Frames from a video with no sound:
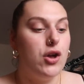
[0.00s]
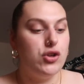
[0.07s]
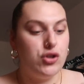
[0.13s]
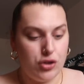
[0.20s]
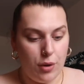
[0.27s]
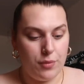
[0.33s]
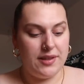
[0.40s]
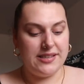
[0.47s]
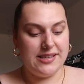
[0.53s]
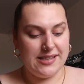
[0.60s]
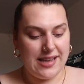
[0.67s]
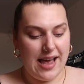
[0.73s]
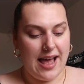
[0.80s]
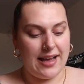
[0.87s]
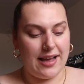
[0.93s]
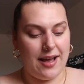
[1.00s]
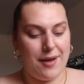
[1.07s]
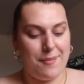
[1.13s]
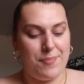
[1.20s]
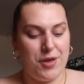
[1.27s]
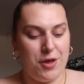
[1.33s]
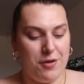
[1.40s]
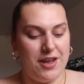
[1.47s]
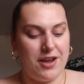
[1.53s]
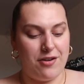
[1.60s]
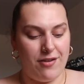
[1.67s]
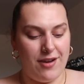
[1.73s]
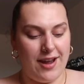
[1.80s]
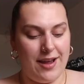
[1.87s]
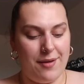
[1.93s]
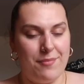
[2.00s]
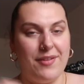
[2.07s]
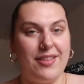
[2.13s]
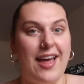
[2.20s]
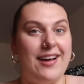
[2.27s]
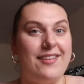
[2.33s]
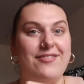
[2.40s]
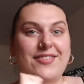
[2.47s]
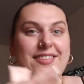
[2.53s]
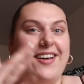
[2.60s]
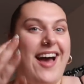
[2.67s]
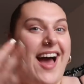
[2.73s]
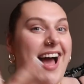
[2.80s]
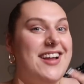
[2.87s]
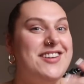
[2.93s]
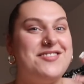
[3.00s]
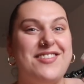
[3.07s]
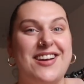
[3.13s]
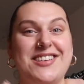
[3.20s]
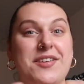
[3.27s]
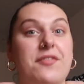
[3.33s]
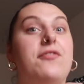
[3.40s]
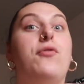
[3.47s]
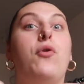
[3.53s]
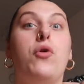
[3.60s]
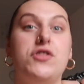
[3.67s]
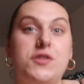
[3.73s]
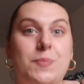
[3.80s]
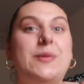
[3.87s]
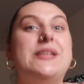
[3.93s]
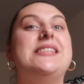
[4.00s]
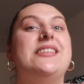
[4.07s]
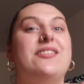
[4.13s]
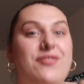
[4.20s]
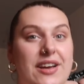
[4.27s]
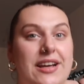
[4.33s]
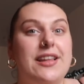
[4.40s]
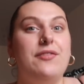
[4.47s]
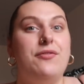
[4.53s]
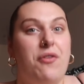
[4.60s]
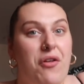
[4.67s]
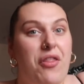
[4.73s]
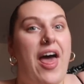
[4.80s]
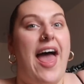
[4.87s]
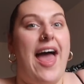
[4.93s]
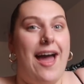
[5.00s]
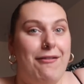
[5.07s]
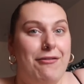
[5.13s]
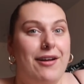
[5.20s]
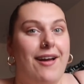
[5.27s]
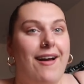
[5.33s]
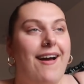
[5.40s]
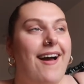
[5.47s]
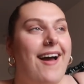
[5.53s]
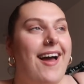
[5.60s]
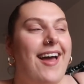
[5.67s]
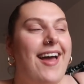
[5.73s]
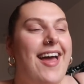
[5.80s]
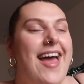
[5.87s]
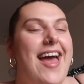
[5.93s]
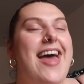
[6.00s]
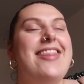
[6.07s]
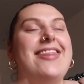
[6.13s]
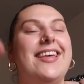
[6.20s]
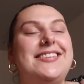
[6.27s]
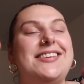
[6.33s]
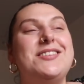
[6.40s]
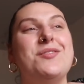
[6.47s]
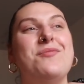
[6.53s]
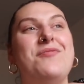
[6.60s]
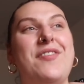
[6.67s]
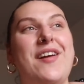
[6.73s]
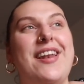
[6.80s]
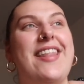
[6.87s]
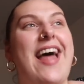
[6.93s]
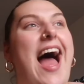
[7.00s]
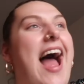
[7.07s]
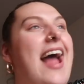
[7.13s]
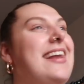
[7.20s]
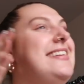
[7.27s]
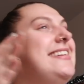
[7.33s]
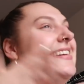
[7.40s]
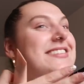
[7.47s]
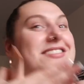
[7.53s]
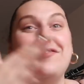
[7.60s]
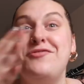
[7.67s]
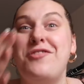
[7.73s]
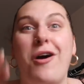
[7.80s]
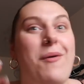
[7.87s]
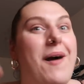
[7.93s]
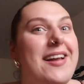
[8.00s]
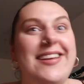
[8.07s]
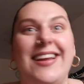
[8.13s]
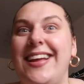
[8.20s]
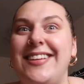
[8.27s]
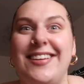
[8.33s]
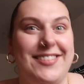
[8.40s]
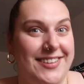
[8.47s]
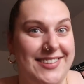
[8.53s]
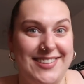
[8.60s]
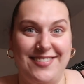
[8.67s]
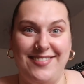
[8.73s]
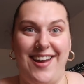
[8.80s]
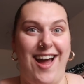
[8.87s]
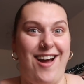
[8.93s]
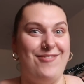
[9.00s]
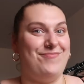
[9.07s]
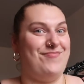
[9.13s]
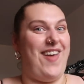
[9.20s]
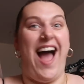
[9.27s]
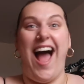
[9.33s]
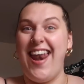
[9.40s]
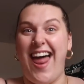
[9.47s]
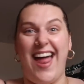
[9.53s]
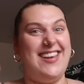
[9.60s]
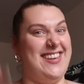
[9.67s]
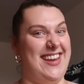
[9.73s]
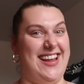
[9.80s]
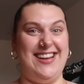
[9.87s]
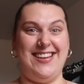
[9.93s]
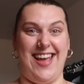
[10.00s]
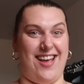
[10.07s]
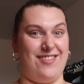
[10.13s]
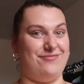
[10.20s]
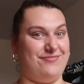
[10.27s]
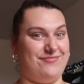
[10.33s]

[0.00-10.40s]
So this is like beauty cream, like hydration for specifically for that area. This is something that I didn't know I needed until now, and I need it.